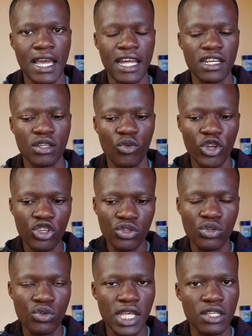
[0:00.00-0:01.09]
And when you
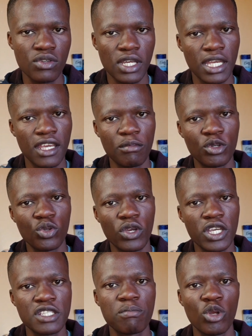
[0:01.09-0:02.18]
do that, you can able to
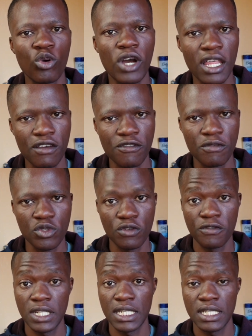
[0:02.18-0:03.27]
explore other forms of
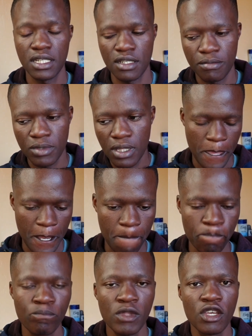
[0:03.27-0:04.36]
relationships. Yeah,
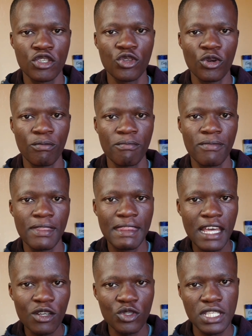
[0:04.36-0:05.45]
so
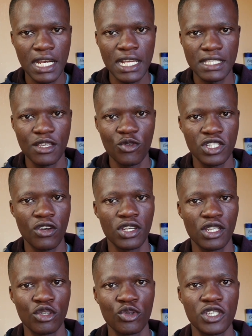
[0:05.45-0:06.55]
that was the last thing which I
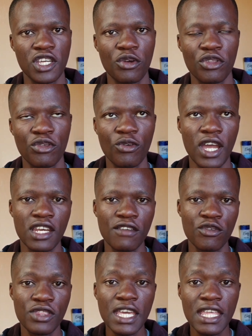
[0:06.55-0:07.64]
wanted to share with you. And if
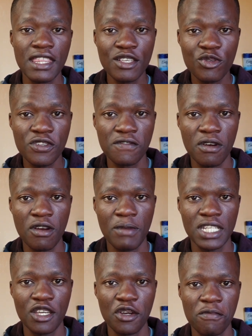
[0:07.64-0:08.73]
you think this was very
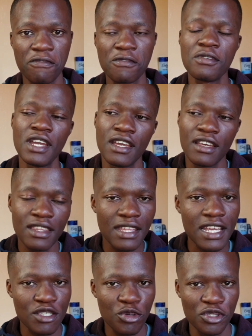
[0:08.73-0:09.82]
much helpful, there
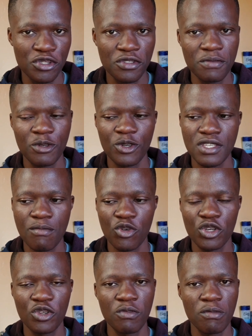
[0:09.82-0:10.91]
is good news, because I'm
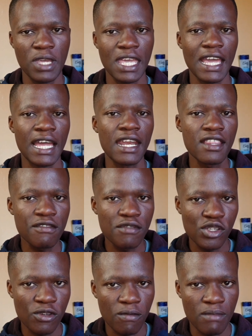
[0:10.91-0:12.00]
going to be making another
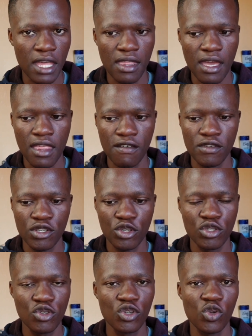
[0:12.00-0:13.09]
video, and the other video
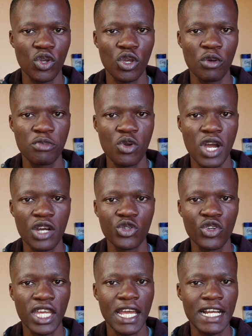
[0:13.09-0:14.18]
is going to help you how you
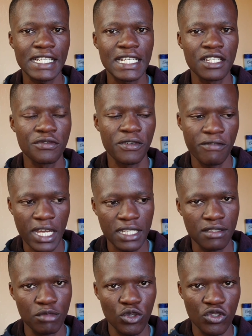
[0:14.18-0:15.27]
can actually
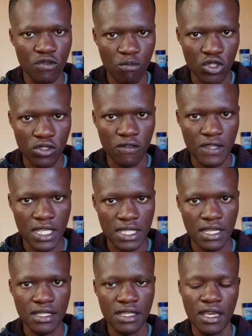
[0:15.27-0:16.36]
revise, because most of these
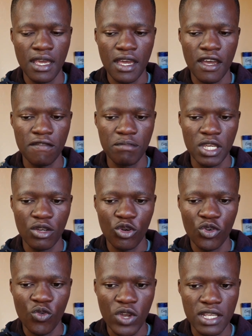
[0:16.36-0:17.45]
things have been
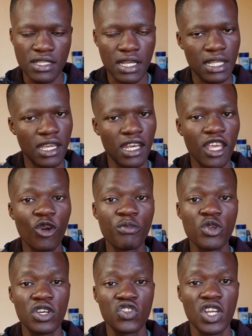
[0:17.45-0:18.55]
on ways that can
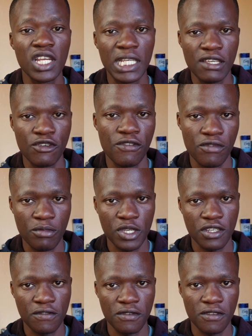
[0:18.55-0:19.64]
help you as you're learning your
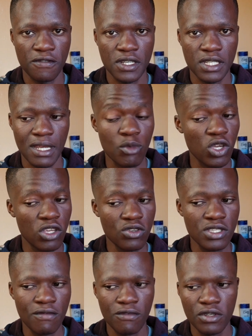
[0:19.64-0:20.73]
information for the first time. You can
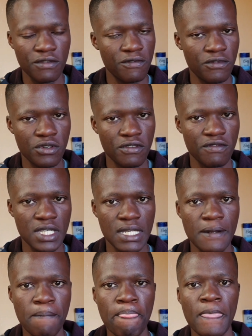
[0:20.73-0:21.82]
use them for
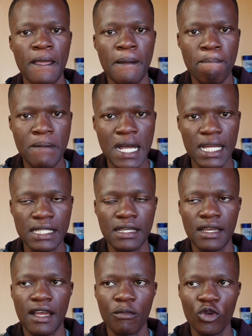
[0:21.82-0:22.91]
revision, but
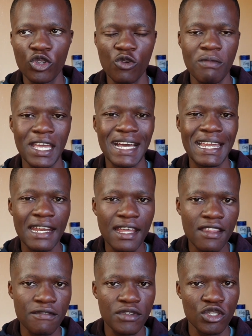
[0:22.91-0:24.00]
I'm going to make
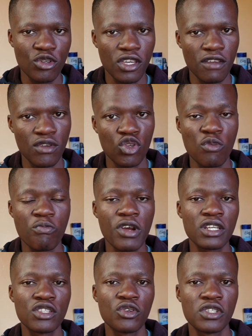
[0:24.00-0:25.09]
another video giving you
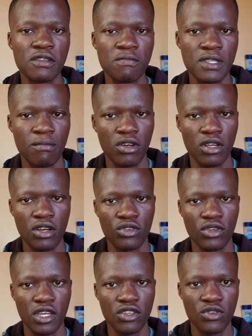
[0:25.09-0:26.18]
practical tips about how you
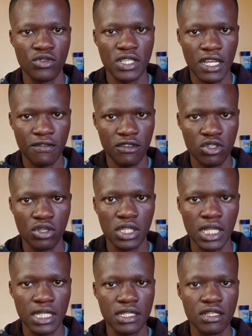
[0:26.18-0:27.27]
can use artificial
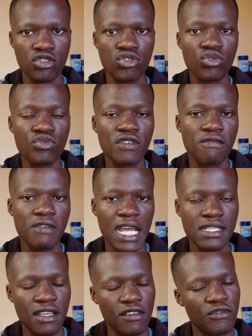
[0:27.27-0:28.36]
intelligence to
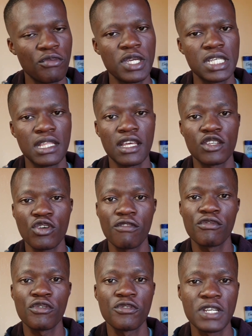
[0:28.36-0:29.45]
revise the information that you
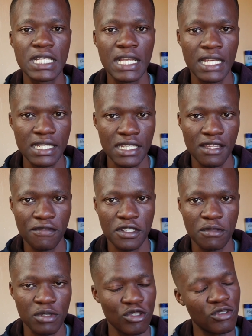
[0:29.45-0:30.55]
have already learned in the first place.